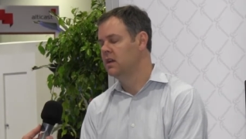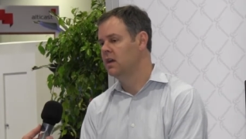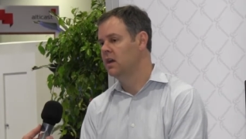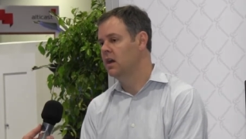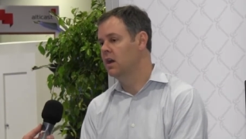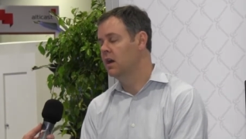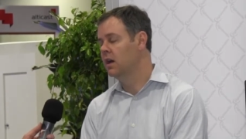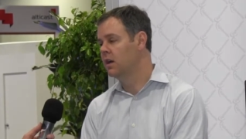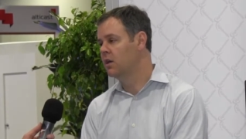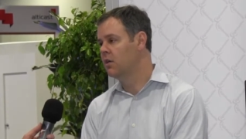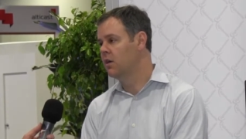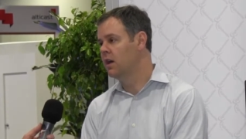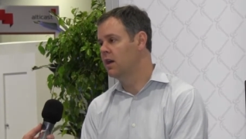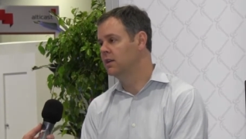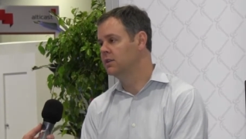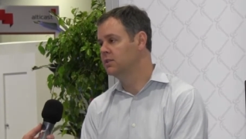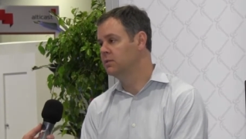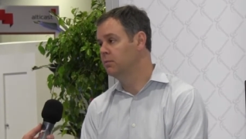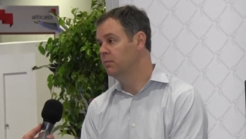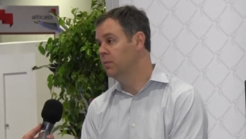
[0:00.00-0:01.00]
Uh,
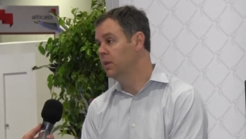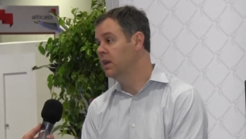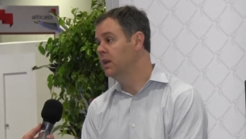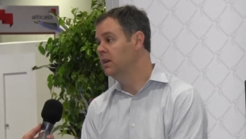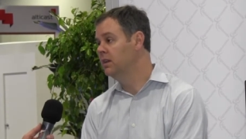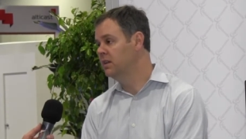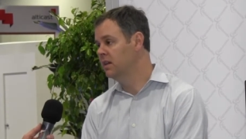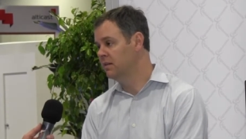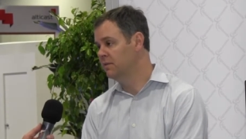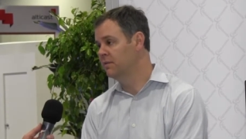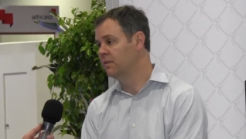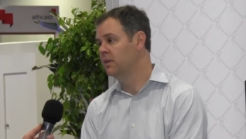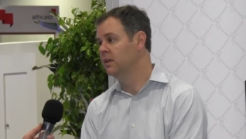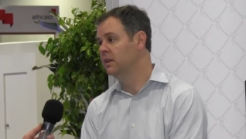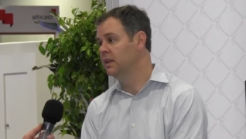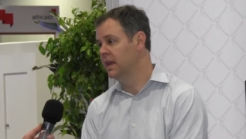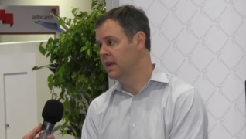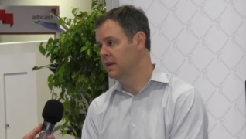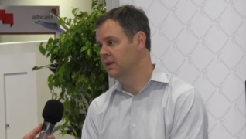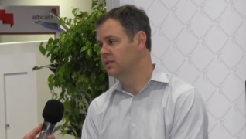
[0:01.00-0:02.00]
across many
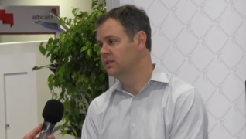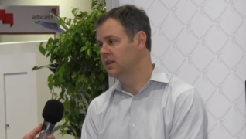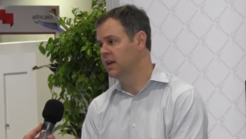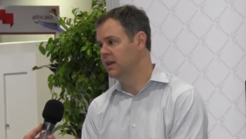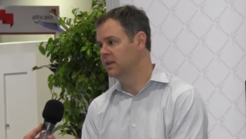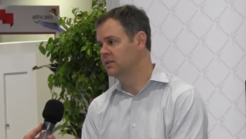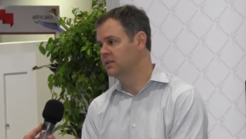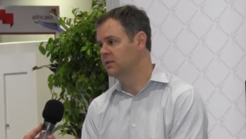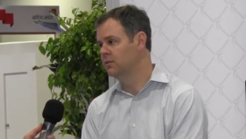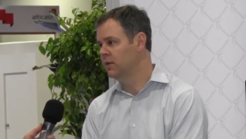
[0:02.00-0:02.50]
different data sets.